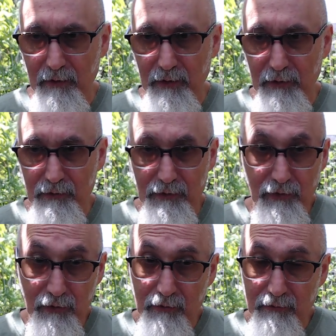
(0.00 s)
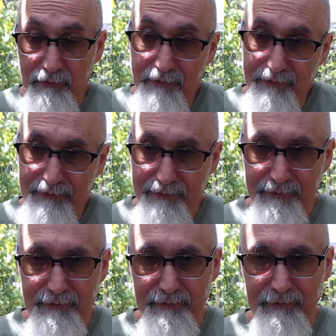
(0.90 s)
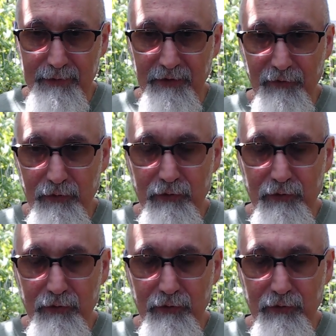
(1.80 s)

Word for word: uh, so if you're